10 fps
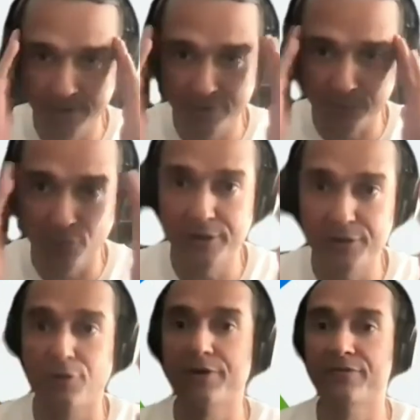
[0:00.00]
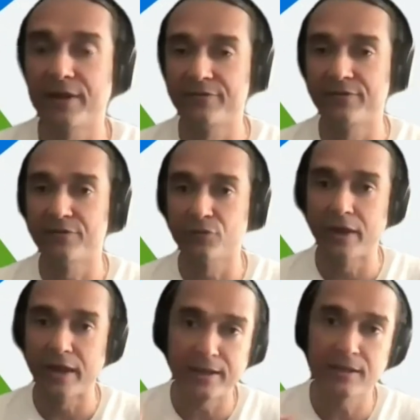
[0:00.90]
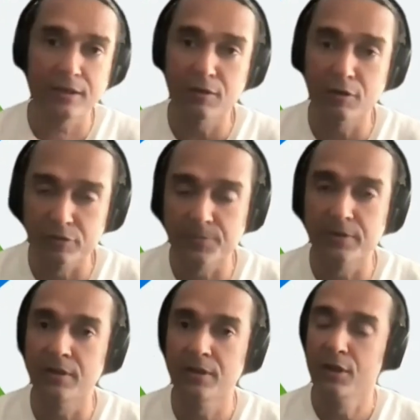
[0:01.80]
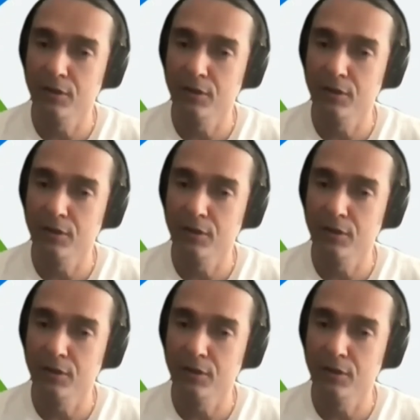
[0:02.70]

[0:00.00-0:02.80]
it is all it all resides here so any young entrepreneur